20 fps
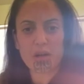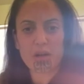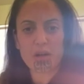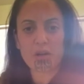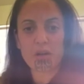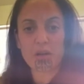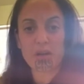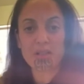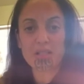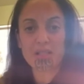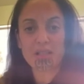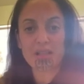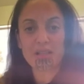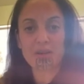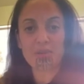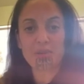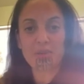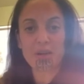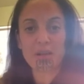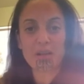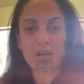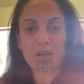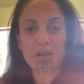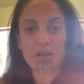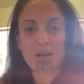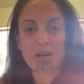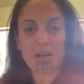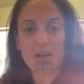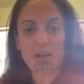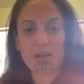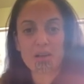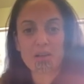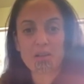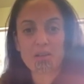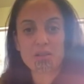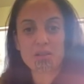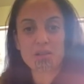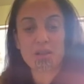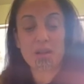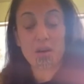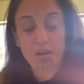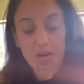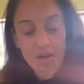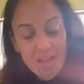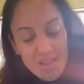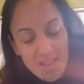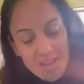in Kaitiaki Māori